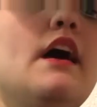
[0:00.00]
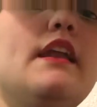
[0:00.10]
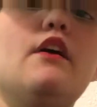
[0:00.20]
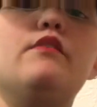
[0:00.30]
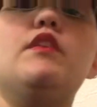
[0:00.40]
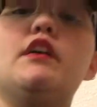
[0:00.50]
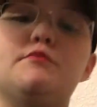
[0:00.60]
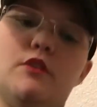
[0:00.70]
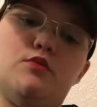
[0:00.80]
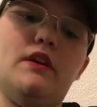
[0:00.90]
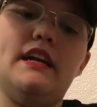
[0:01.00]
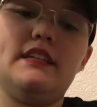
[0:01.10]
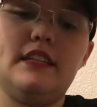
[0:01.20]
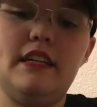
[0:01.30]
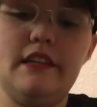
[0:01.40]
Now, the Xbox One
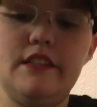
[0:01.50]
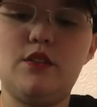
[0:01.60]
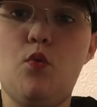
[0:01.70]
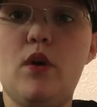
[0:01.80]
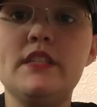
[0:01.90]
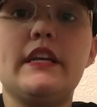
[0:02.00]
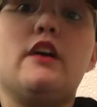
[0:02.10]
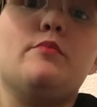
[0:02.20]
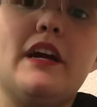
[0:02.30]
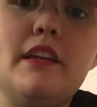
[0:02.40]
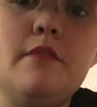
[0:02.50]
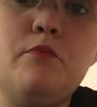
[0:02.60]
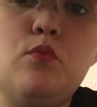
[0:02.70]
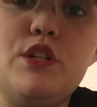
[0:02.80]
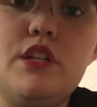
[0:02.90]
X is 1 terabyte,
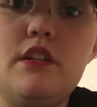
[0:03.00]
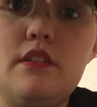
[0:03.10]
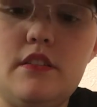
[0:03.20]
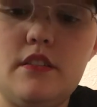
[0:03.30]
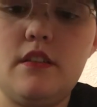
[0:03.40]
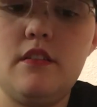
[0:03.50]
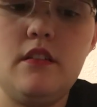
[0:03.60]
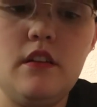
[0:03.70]
which is